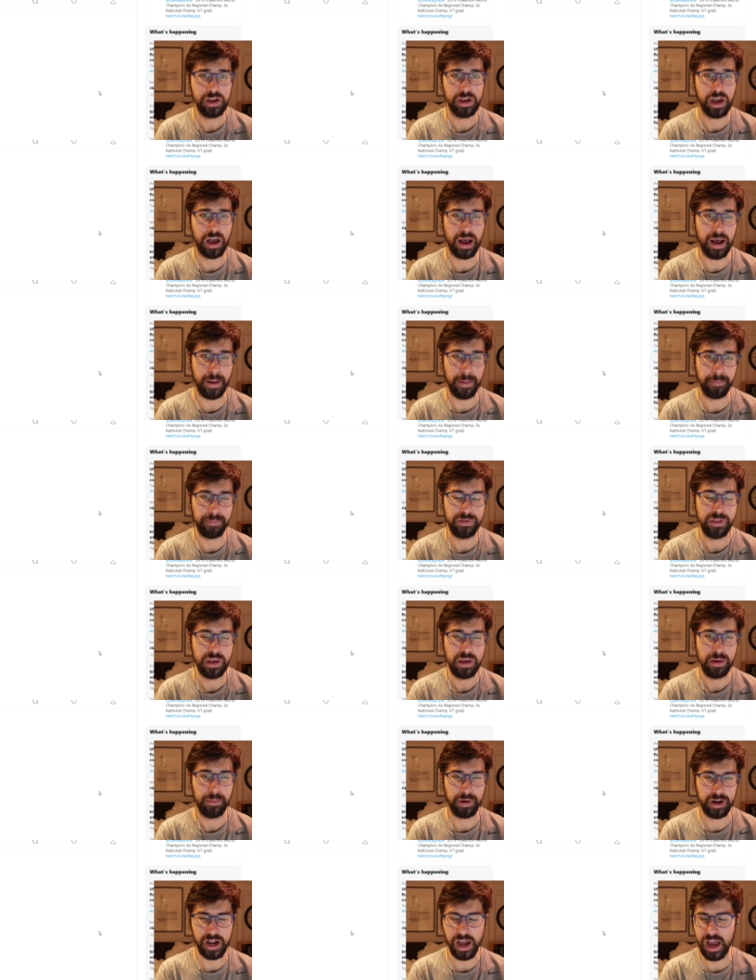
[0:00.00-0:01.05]
Um,
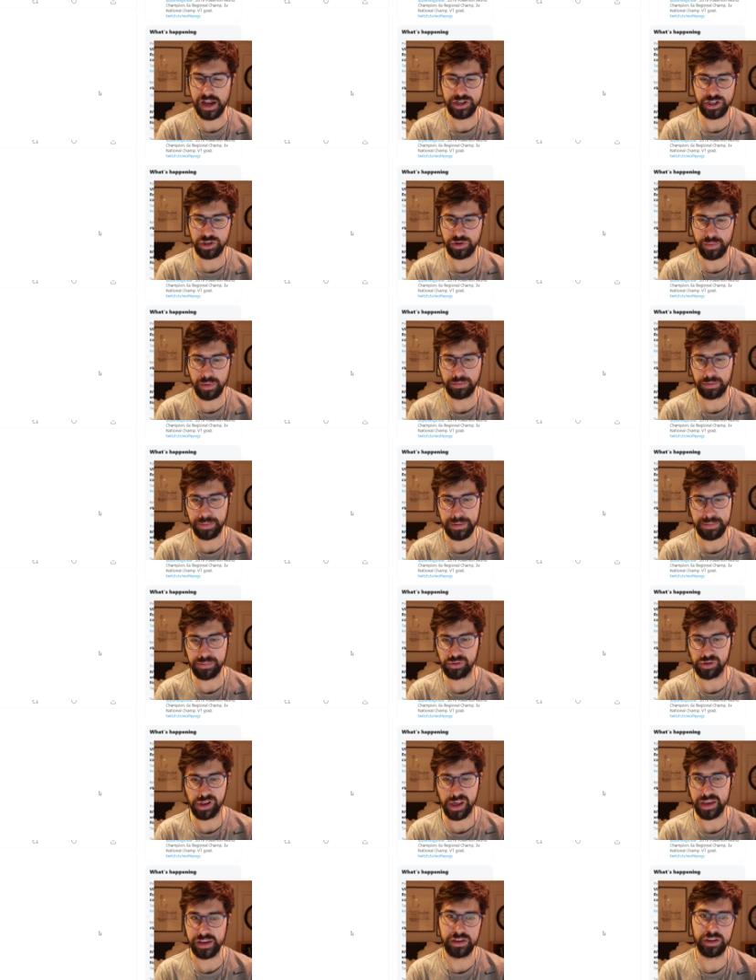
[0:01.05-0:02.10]
but I, I, just remember people
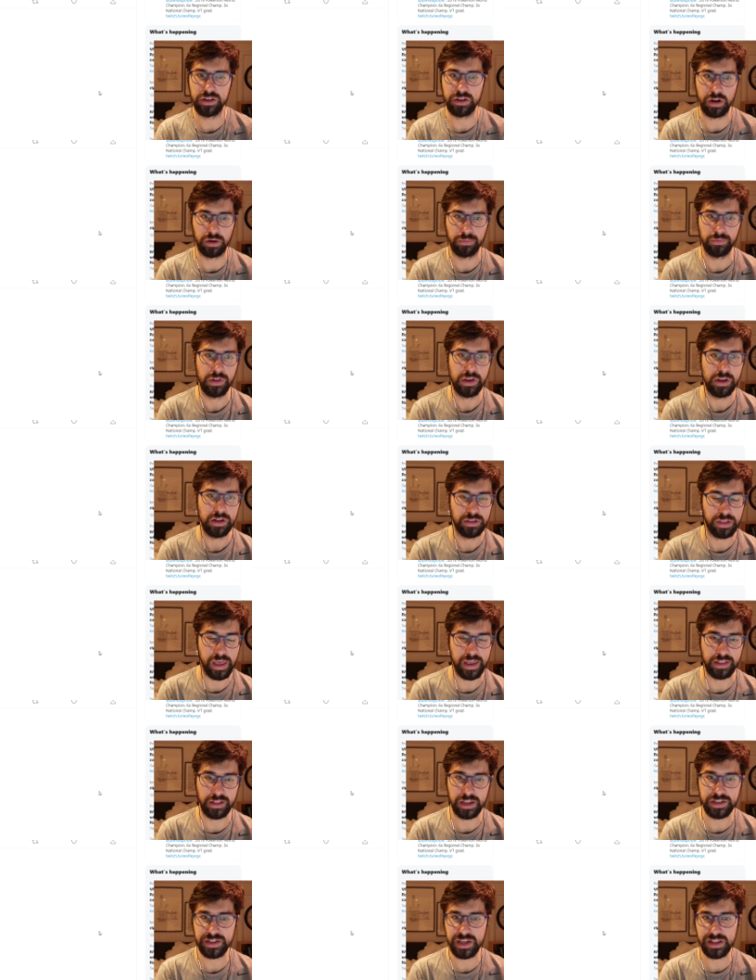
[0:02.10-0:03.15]
like, you know, like
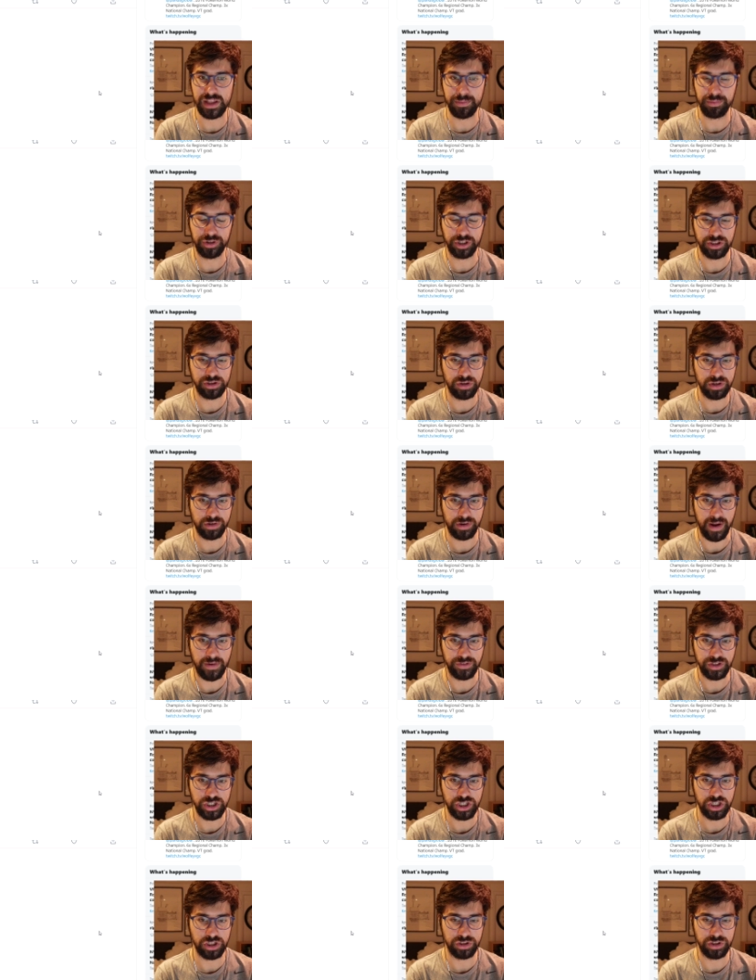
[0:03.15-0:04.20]
let's say they predict you to Crafty
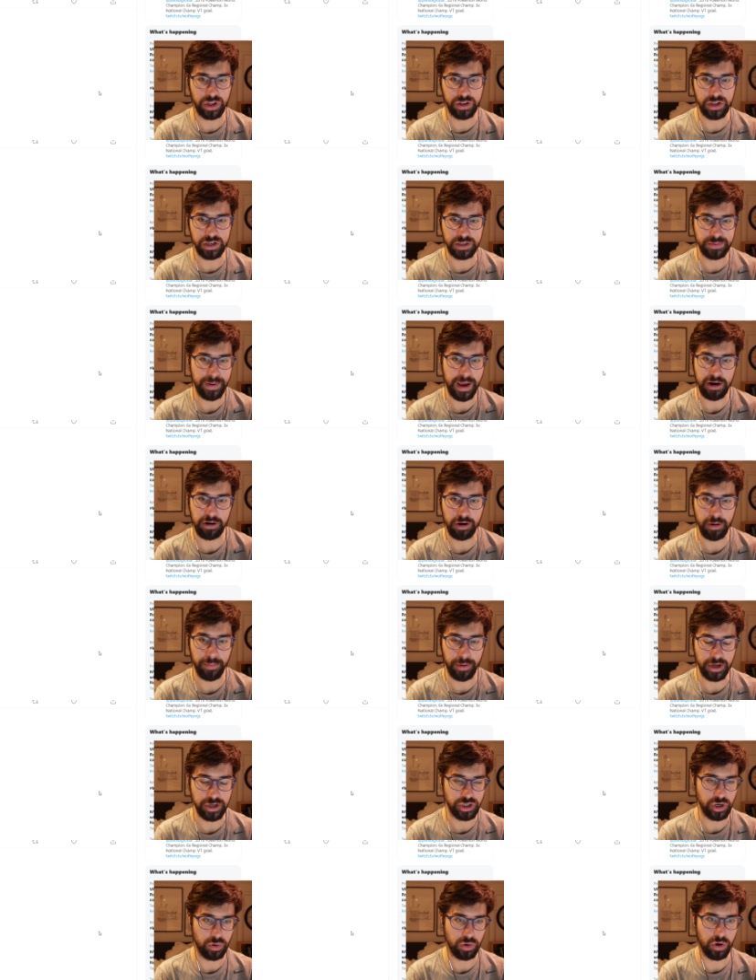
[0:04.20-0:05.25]
Shield and then they just power up
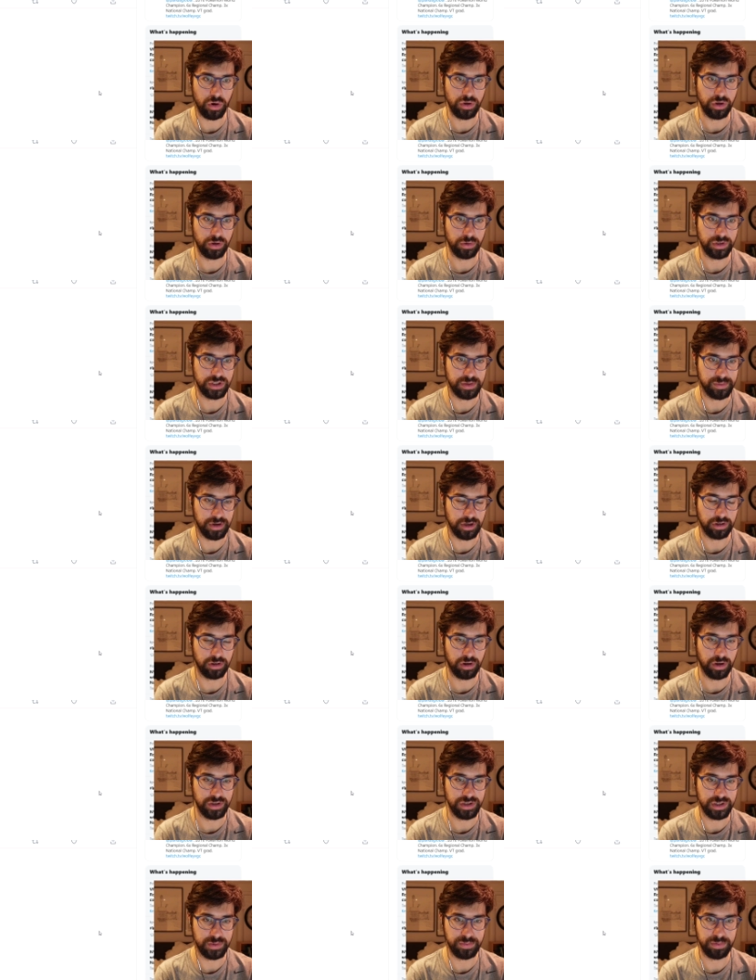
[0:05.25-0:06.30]
punch OHKO your Smeargle
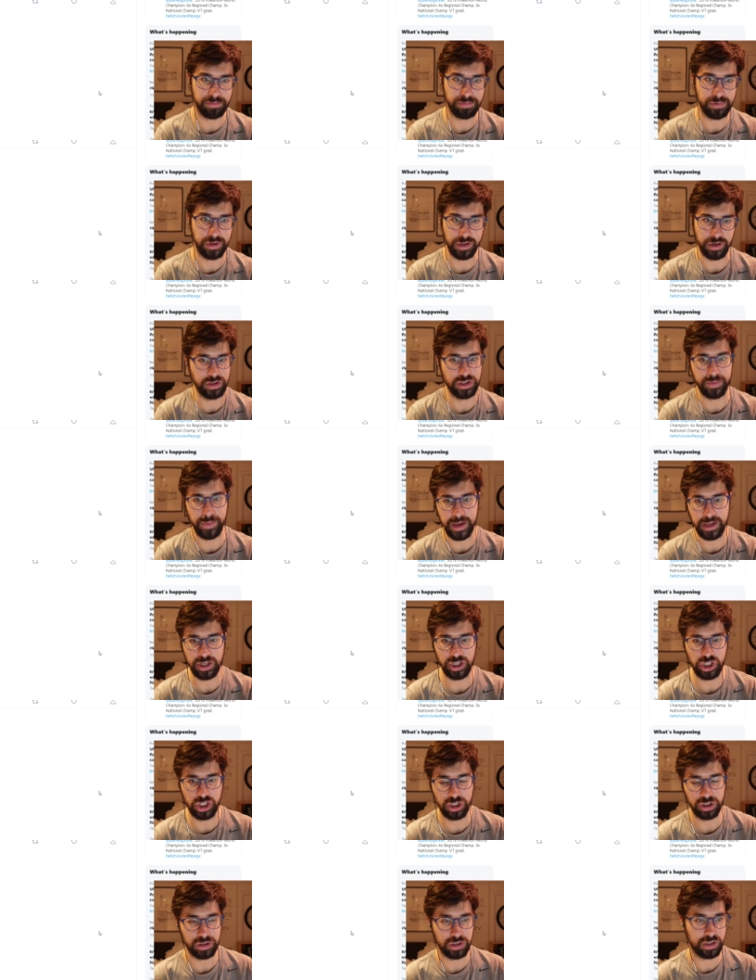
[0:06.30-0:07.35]
and you know, Spiky
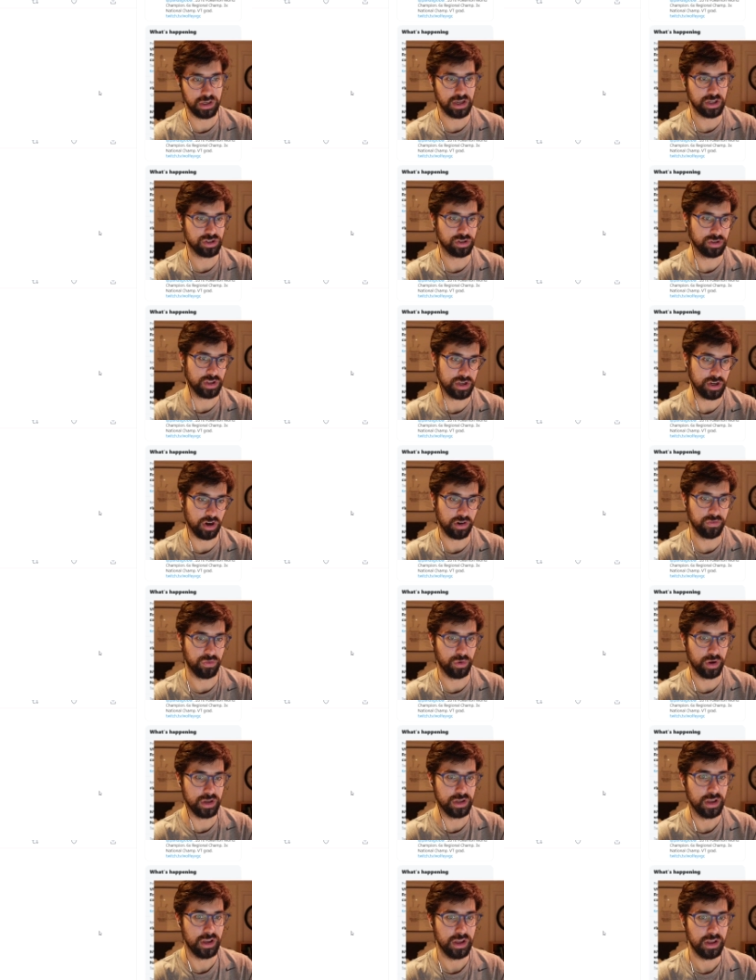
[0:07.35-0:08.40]
Shield and then next turn they Dark
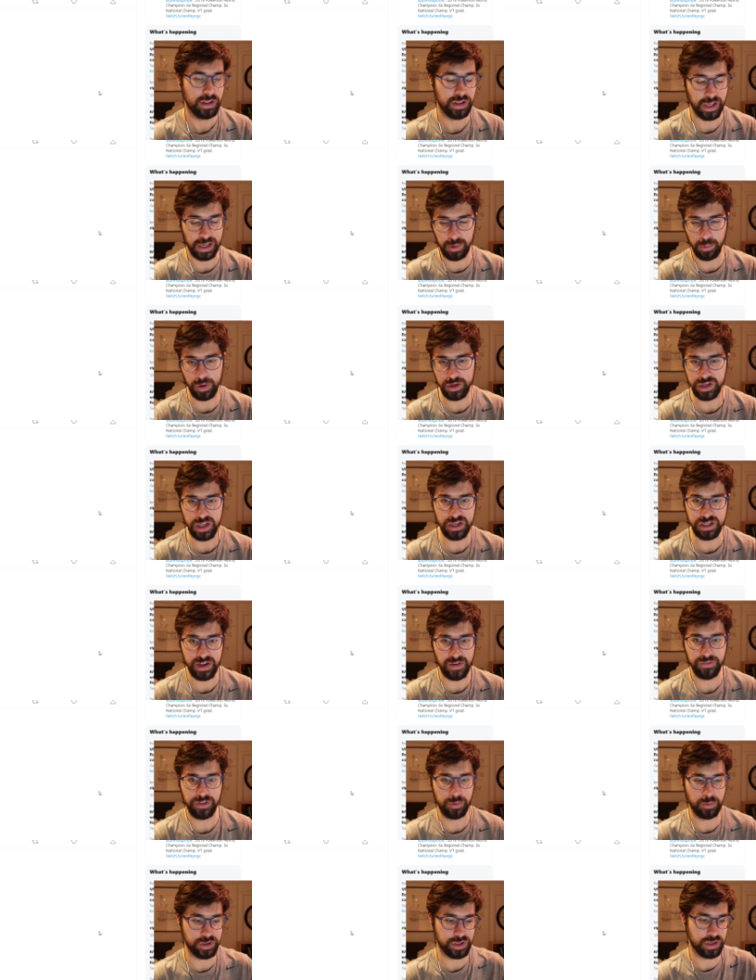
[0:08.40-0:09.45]
Void. Like it, it
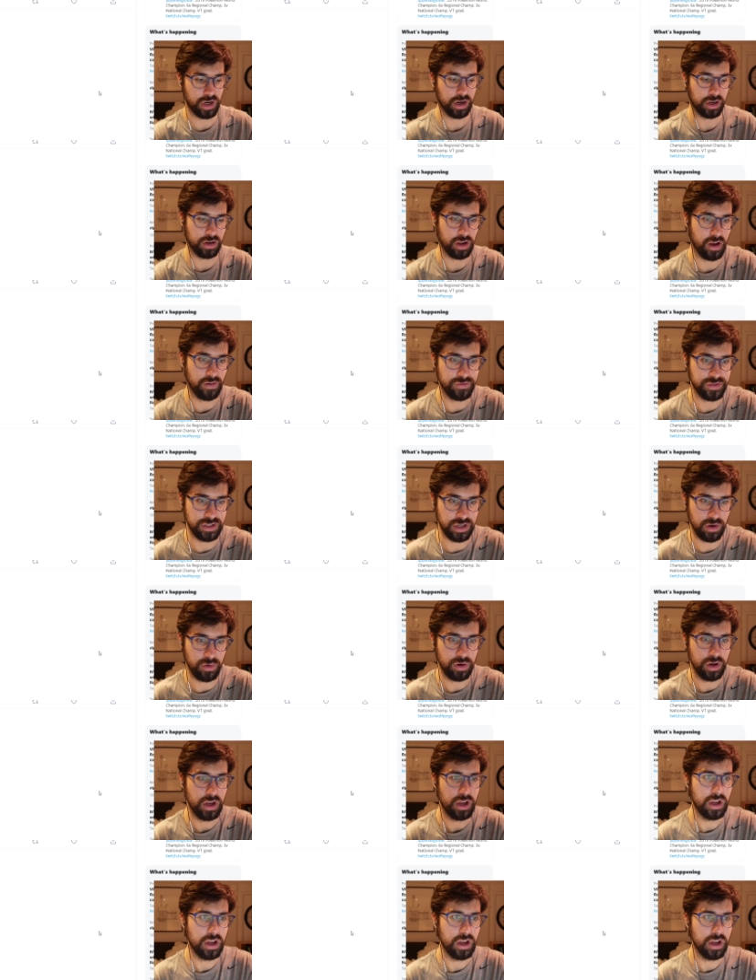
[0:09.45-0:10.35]
definitely was not enough. So